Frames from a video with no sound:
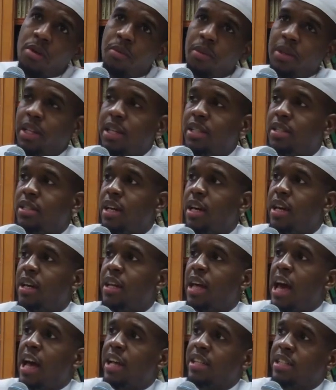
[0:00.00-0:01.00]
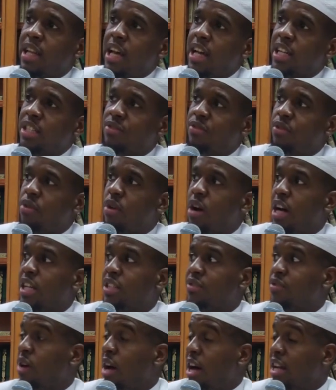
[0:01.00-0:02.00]
But they say as for
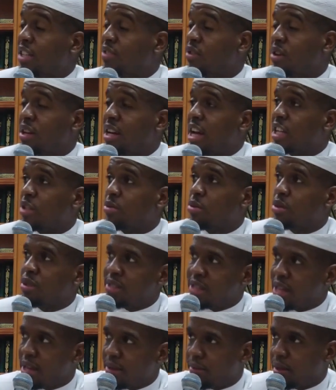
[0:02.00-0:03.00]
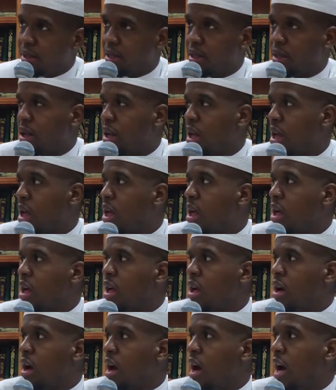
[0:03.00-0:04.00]
an actual jami',
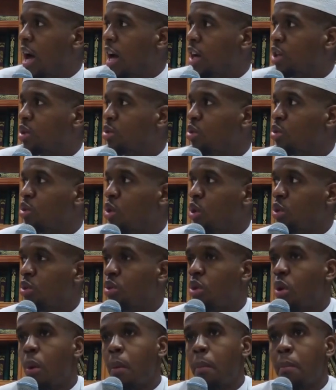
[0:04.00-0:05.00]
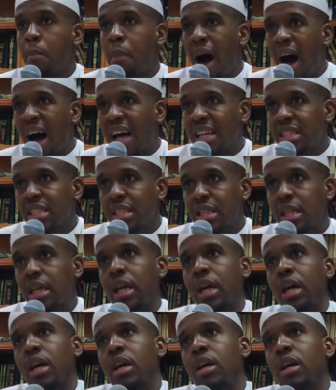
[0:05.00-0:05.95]
an actual quote-unquote mosque.